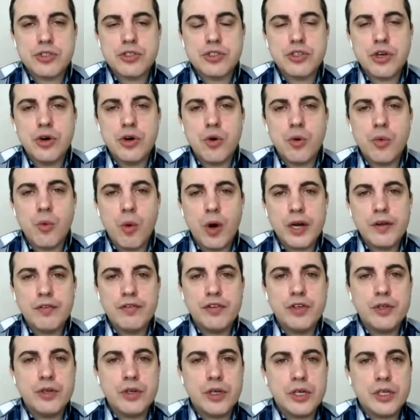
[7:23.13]
So what
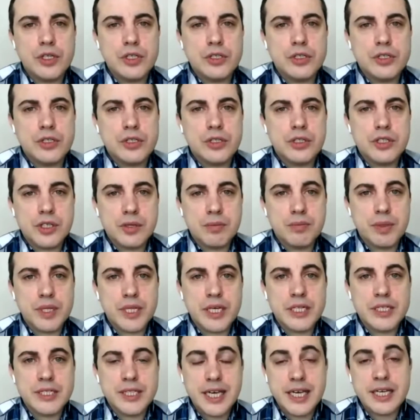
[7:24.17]
if you could
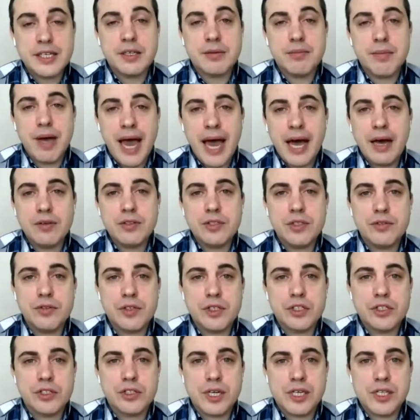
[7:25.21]
simply take them out of
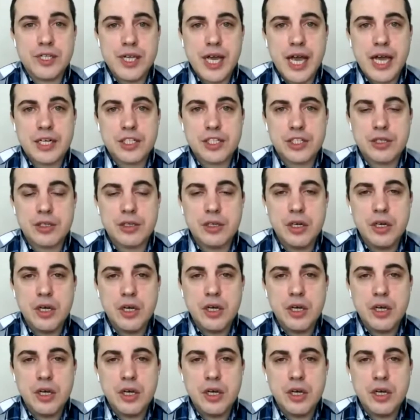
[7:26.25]
the transaction?